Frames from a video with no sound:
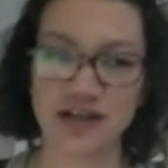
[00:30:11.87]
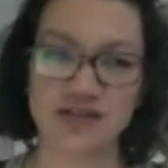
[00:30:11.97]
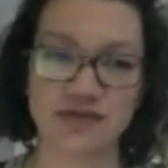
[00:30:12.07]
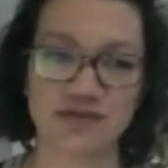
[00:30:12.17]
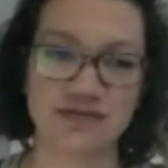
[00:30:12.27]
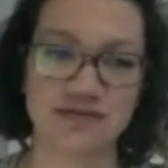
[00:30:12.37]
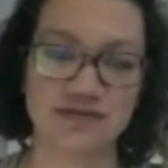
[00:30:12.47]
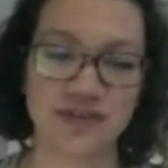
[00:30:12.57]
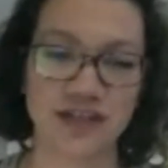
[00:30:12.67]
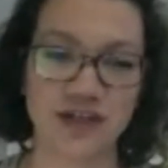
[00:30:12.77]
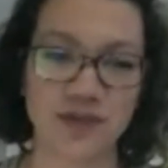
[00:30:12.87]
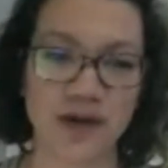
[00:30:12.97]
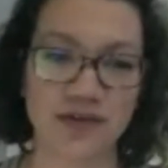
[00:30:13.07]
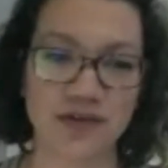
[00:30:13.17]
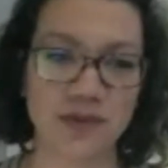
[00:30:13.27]
don't feel like you're
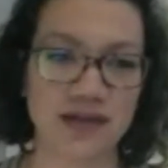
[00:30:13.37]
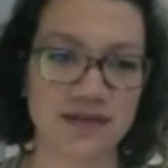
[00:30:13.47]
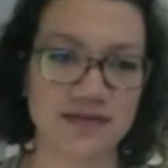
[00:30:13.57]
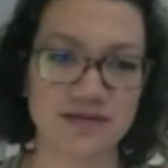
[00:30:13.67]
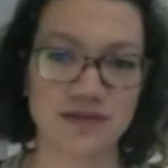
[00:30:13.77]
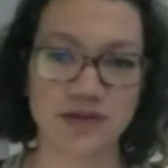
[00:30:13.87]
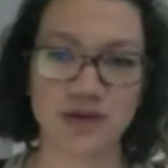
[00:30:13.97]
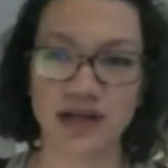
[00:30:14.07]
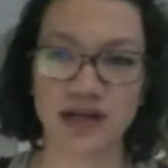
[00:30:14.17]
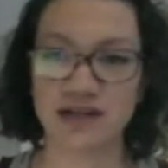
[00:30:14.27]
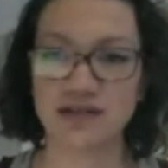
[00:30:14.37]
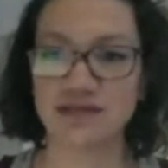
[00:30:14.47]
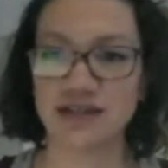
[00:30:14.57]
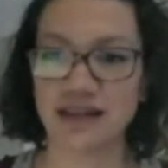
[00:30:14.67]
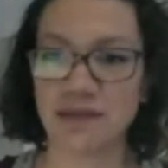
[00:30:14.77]
bothering me, go ahead and
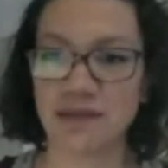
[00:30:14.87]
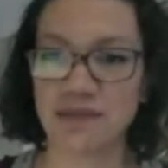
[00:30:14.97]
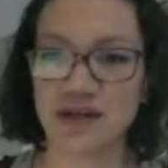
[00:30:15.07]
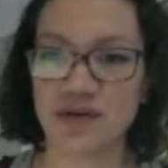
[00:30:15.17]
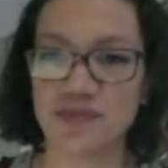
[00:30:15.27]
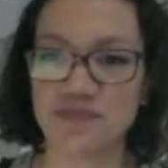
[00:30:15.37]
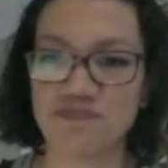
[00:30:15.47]
let me know.